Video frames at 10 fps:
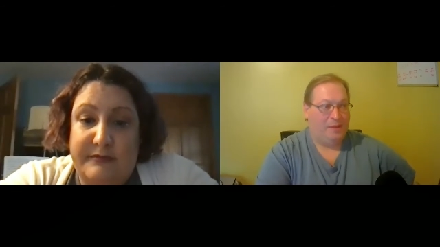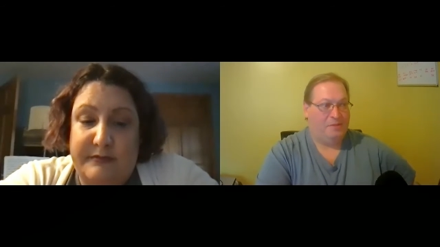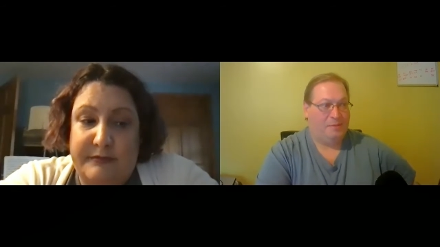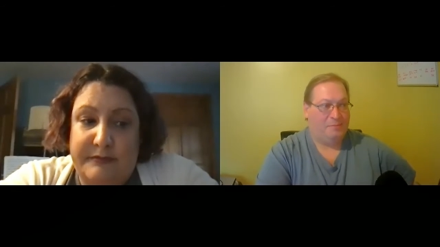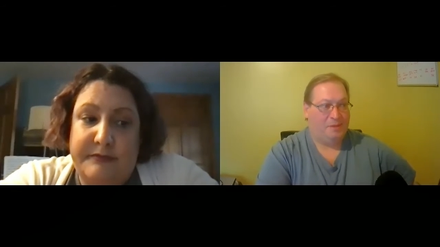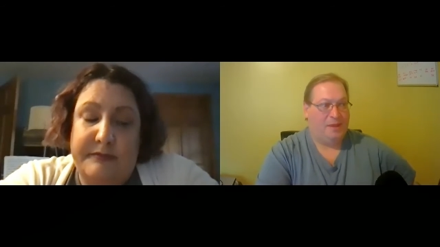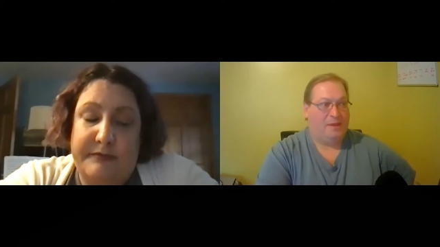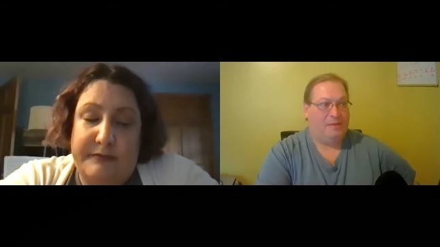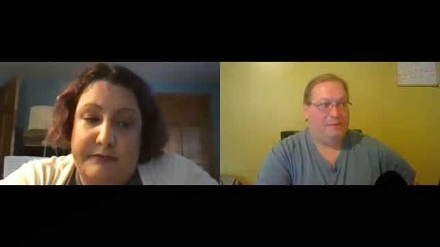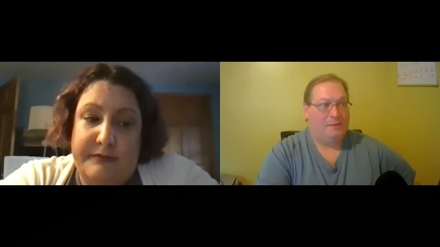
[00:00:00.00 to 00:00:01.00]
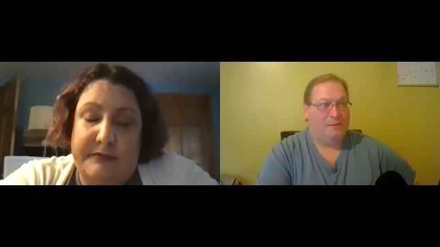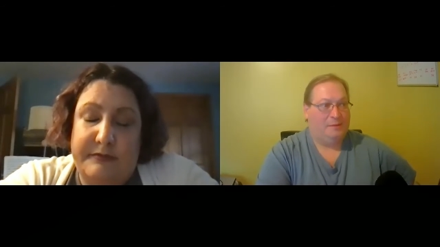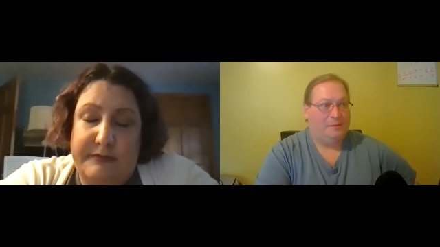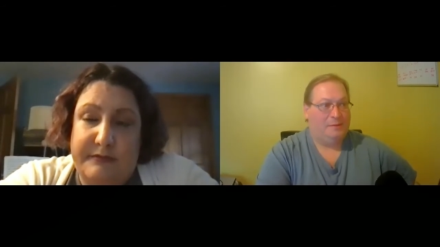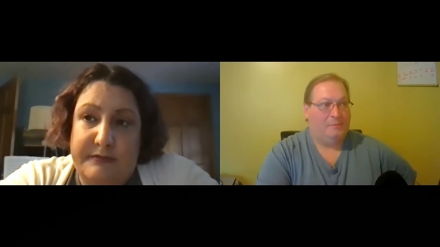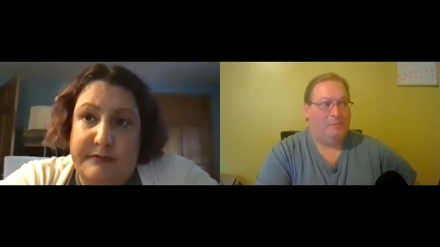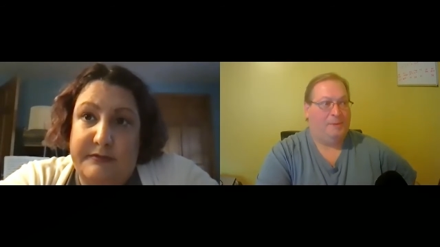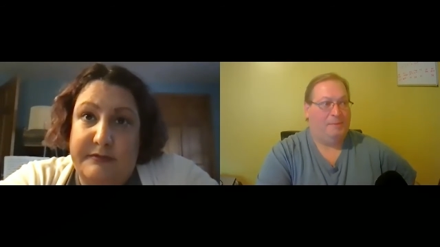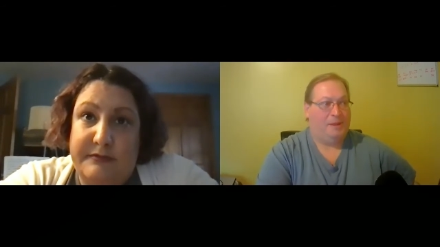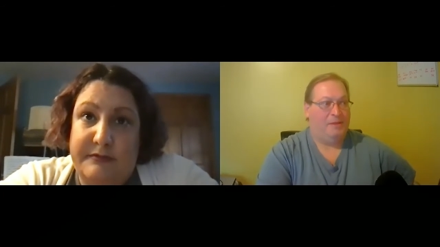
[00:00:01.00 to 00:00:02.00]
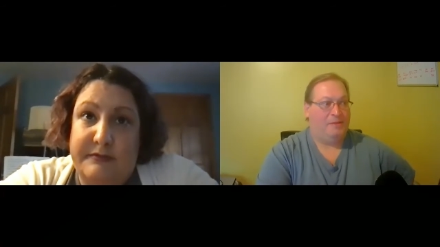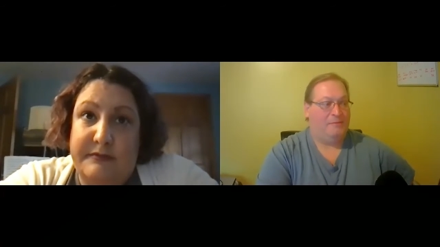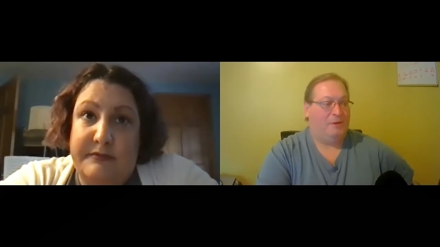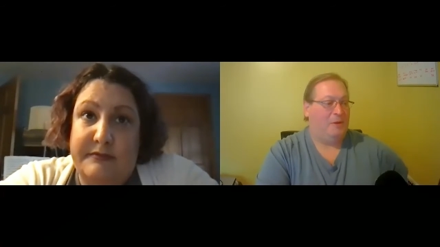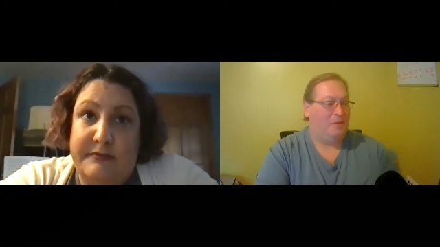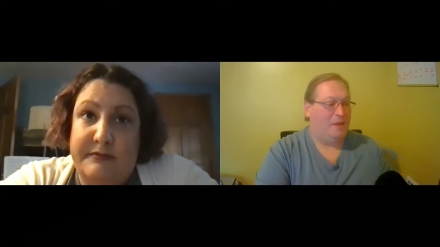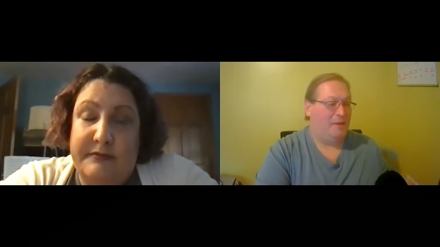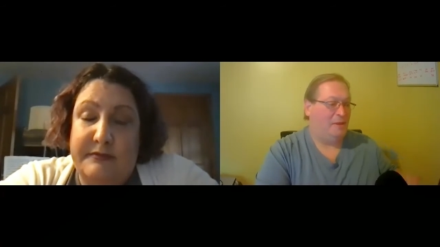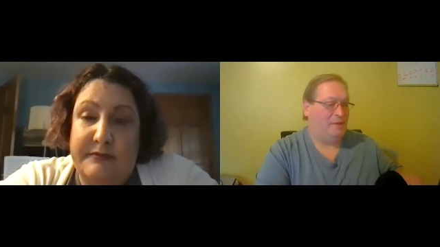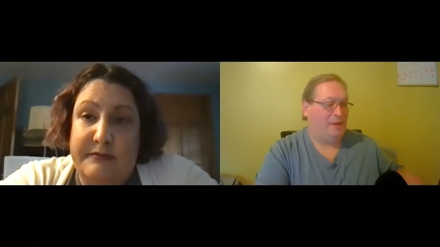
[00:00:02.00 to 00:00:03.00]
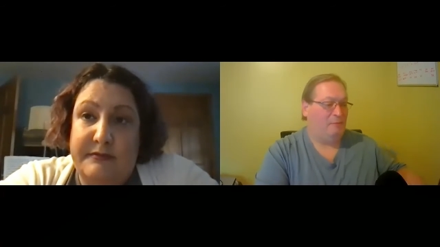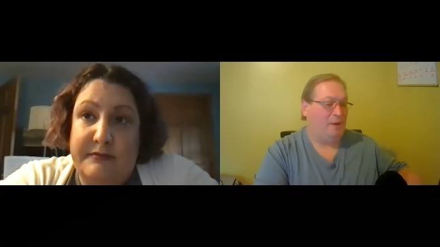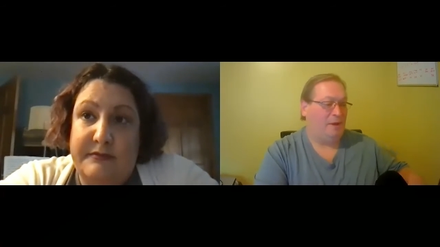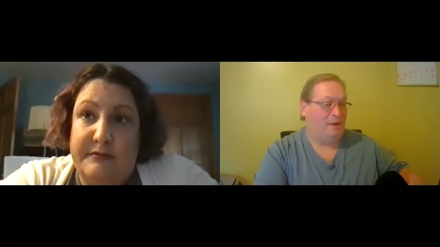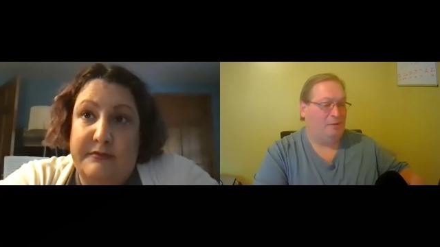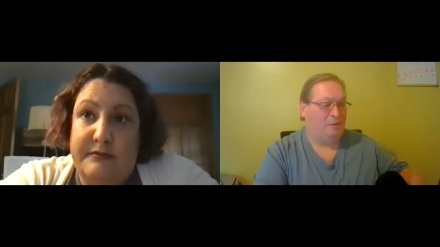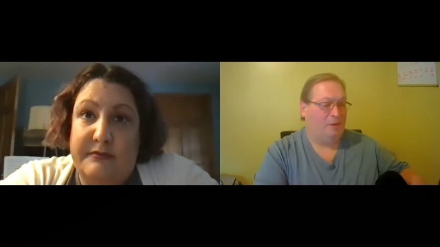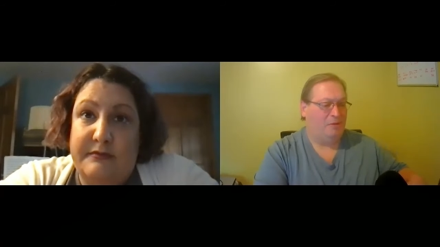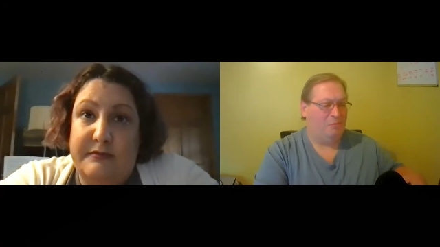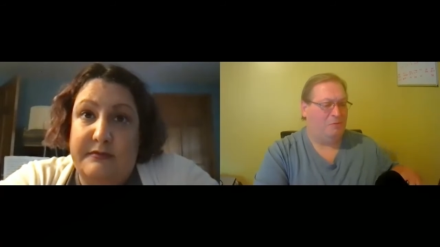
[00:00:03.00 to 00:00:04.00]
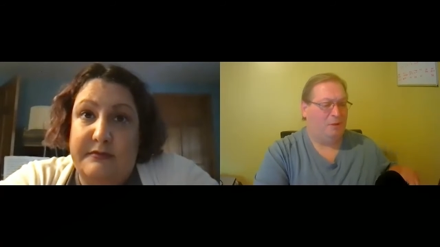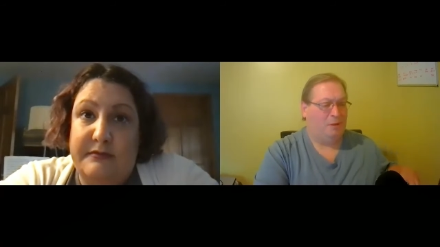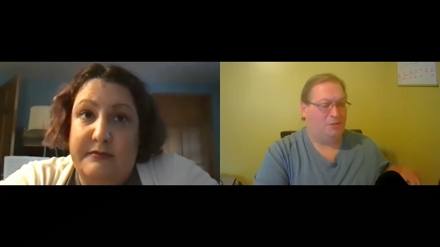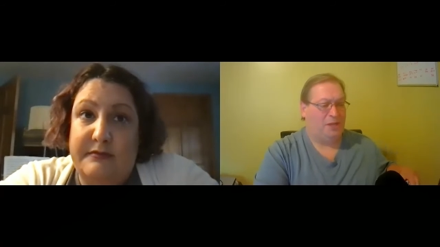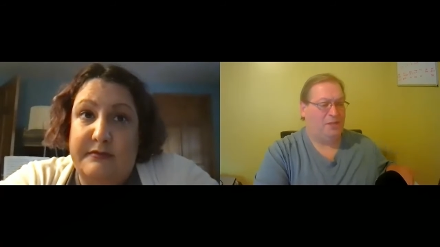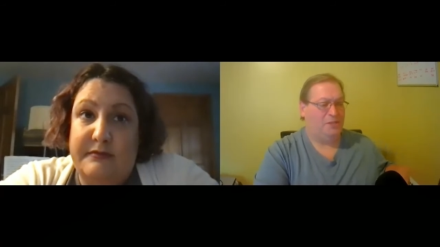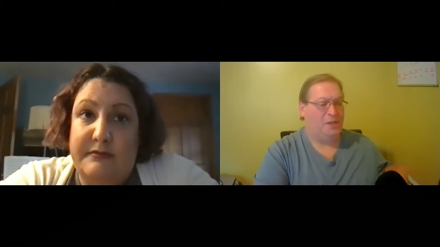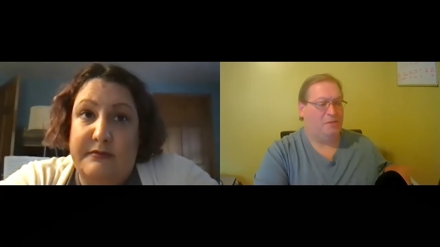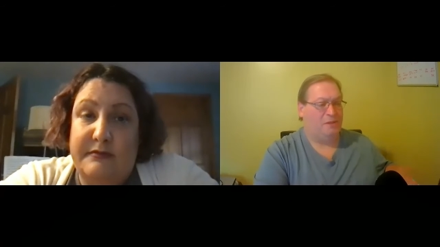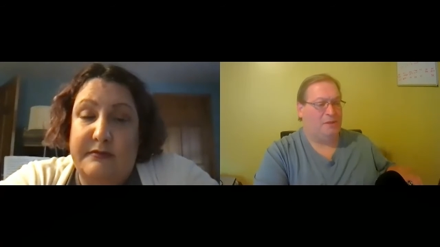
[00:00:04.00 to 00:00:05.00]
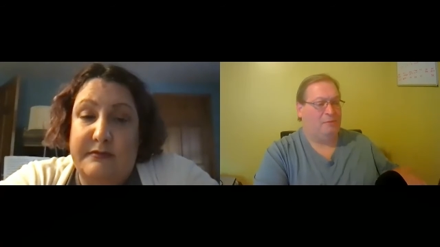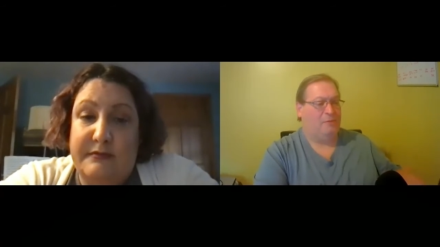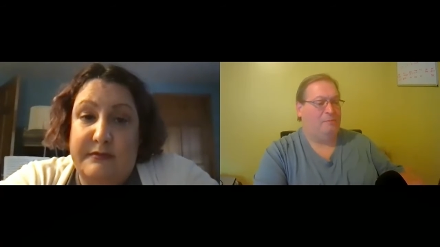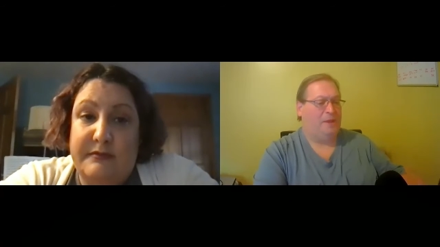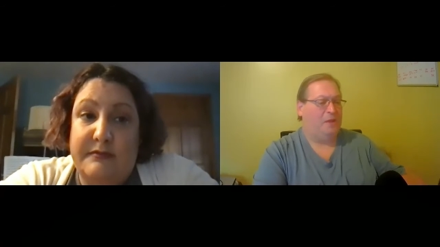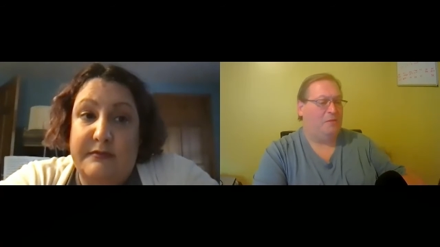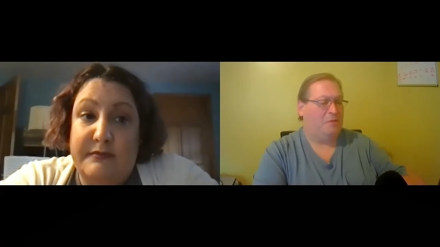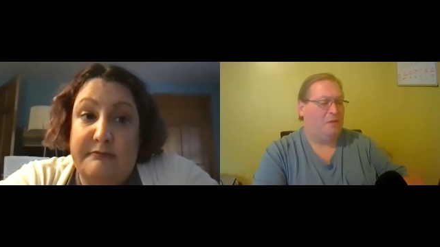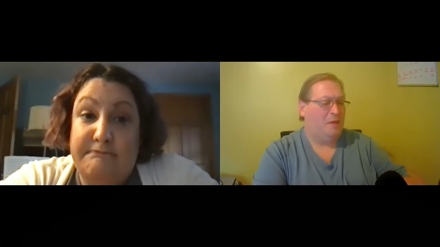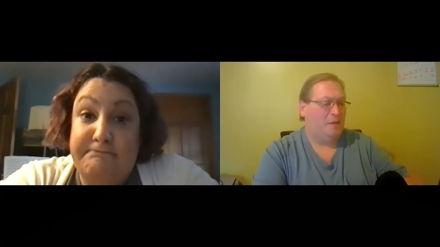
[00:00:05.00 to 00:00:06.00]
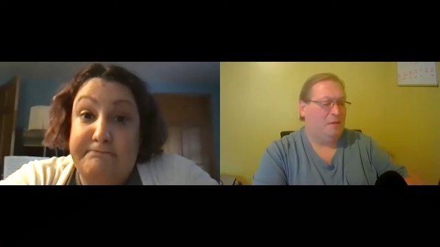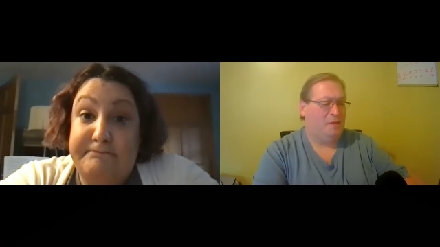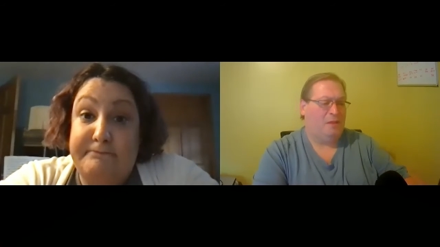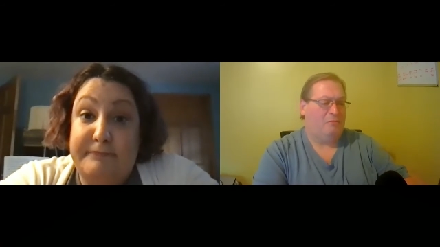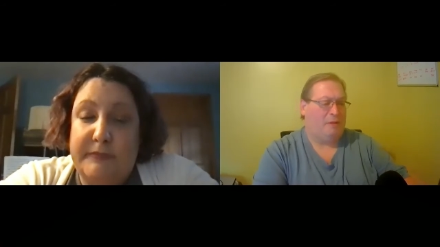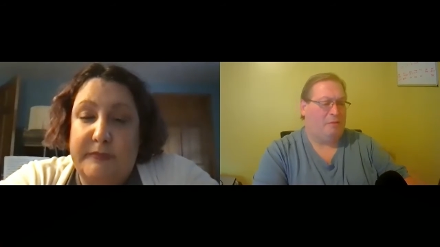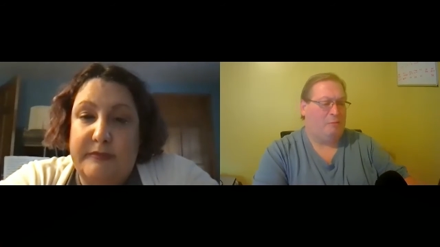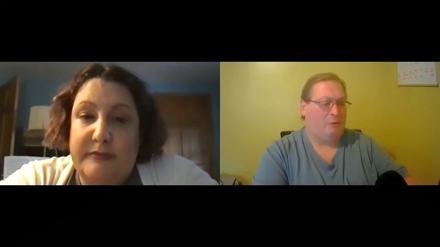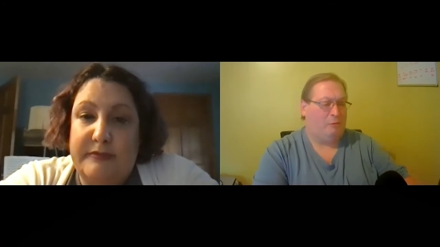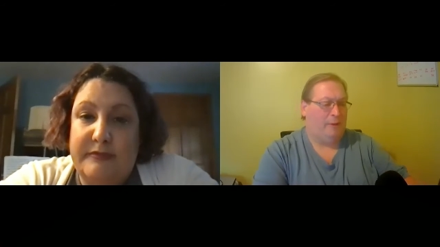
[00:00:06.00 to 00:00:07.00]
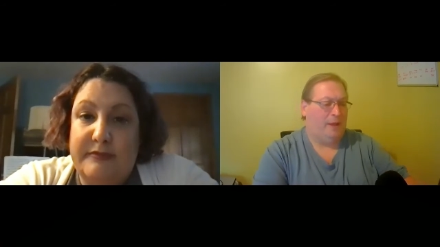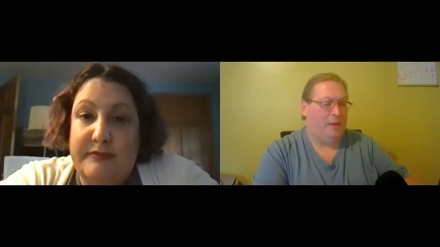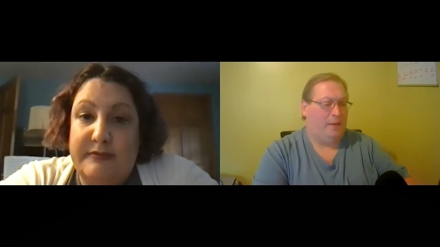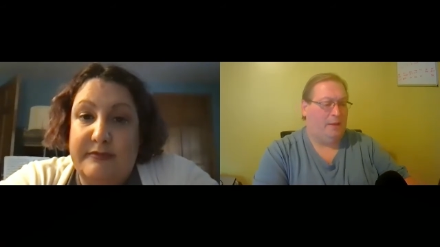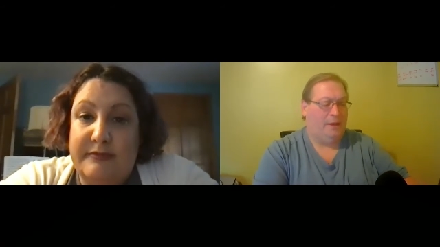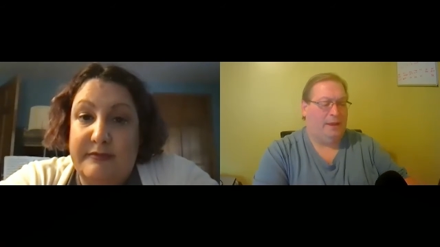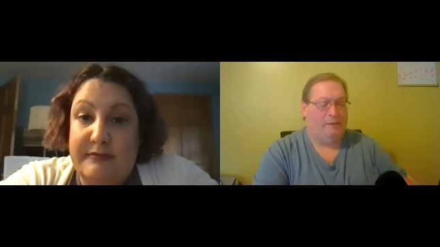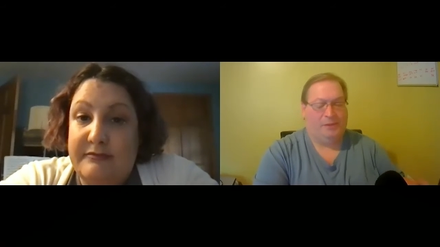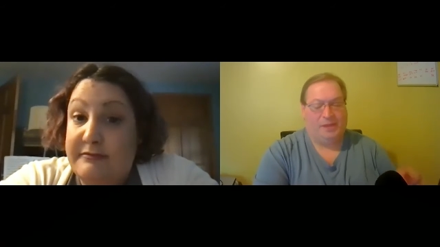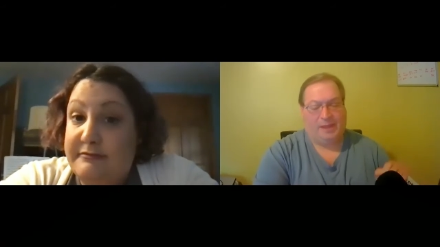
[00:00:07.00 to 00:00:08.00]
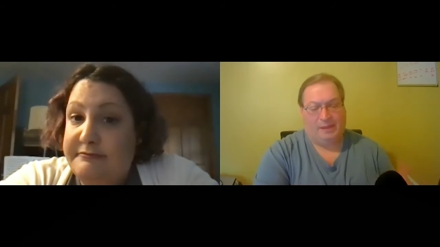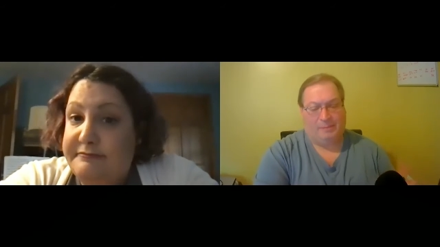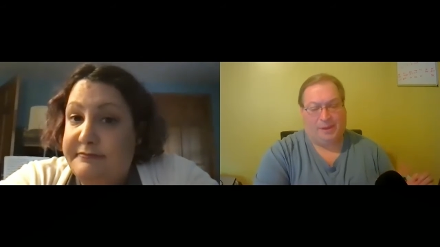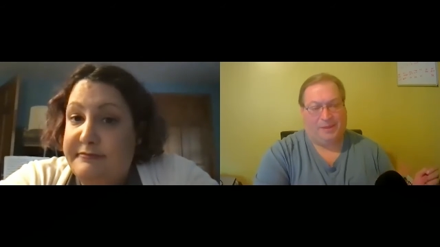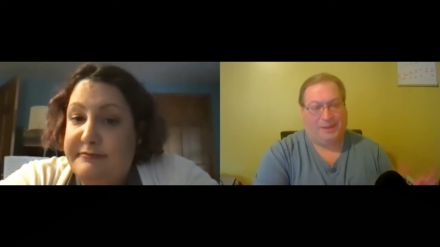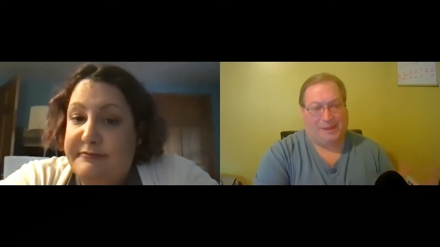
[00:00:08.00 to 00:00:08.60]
Speaker 1: it seems that the Republicans have already said that they want to only do small changes, and they because the districts work well. And I don't think anybody that